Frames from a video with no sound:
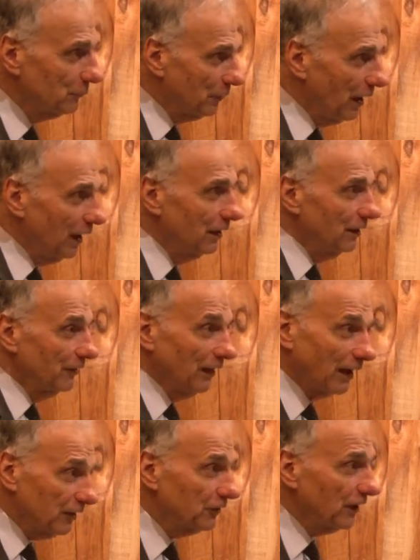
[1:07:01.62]
But
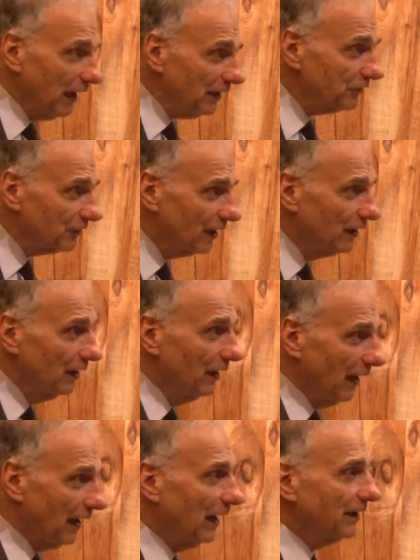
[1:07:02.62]
that is an asset.
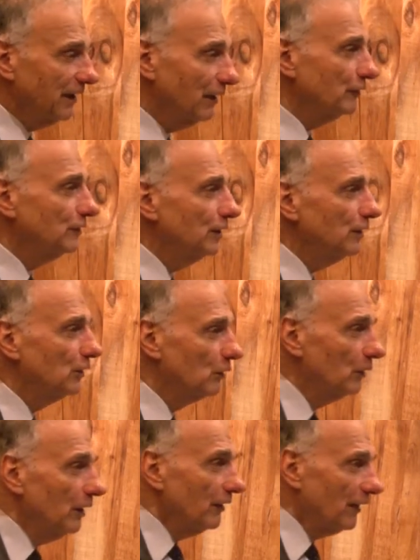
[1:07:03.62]
And I guarantee
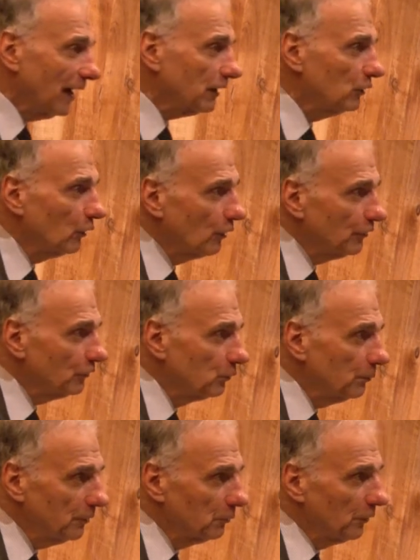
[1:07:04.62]
you, that course
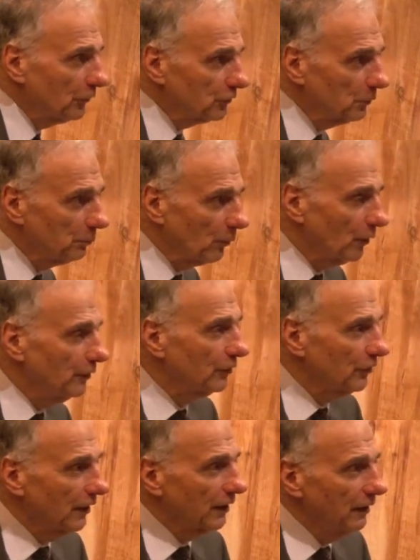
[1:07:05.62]
will be the most important
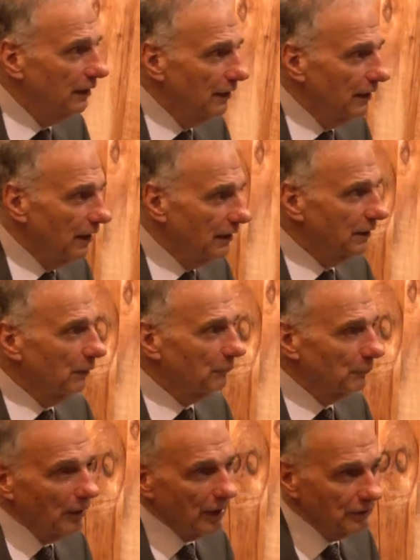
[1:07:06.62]
thing in the
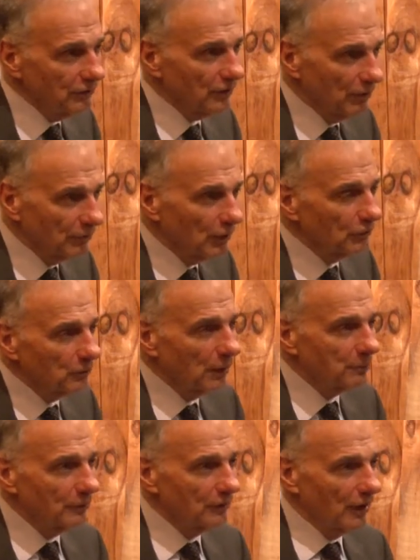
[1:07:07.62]
minds of those
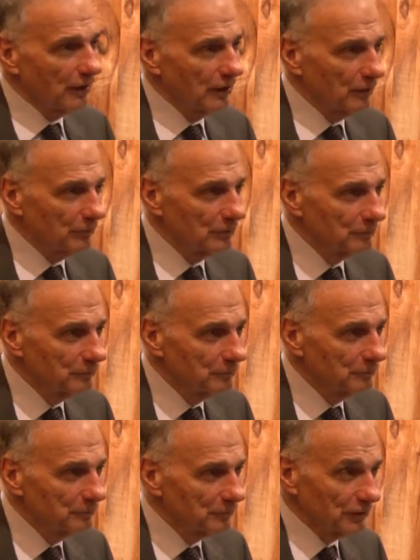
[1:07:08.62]
representatives
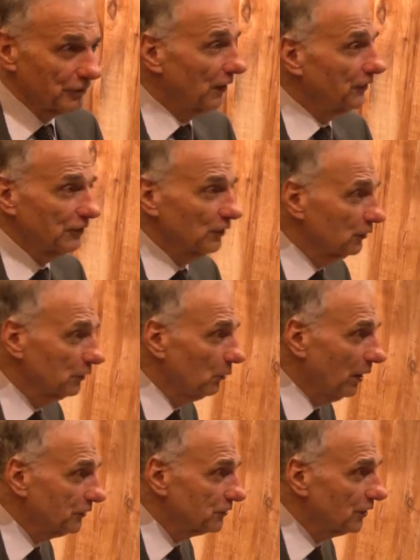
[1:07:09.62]
because that's the only
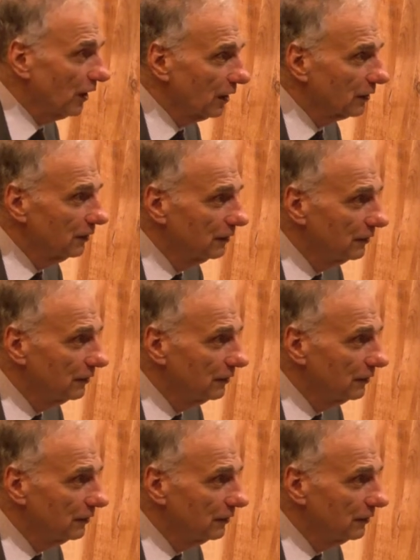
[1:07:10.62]
watchdog.